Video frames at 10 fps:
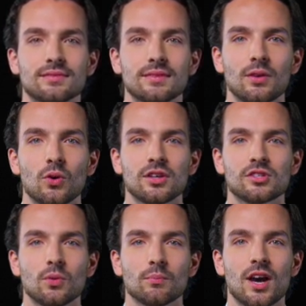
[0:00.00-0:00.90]
According
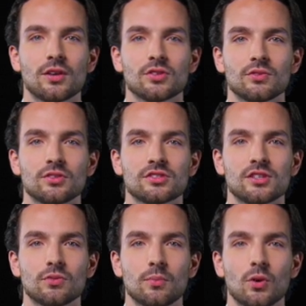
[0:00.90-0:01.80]
to a Brown University
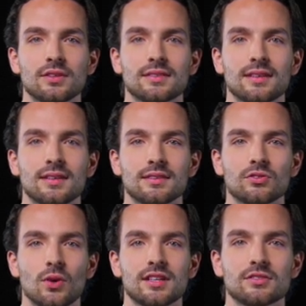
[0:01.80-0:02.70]
report,
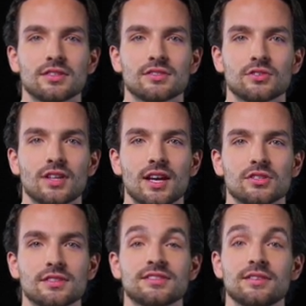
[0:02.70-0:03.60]

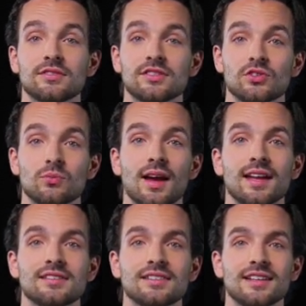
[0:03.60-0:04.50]
372
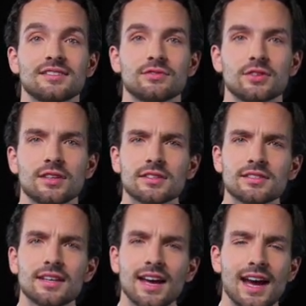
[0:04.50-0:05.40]
Pakistani civilians
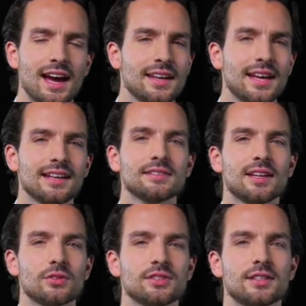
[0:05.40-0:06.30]
and
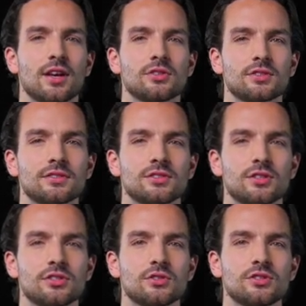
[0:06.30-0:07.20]

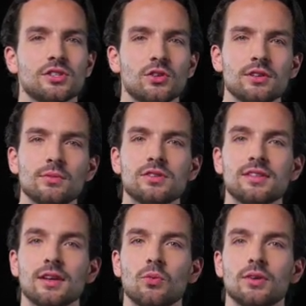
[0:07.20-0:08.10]
8,132 security
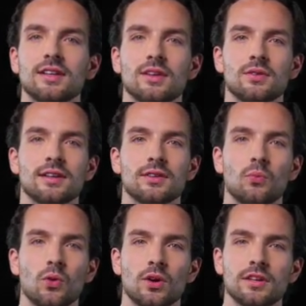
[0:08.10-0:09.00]
personnel were killed in the
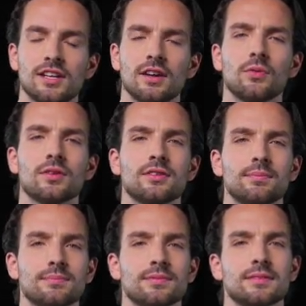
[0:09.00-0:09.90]
war on
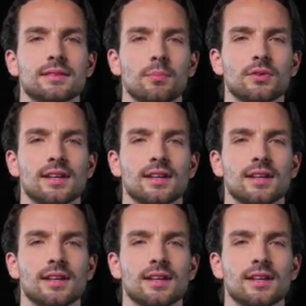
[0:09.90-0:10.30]
terrorism, with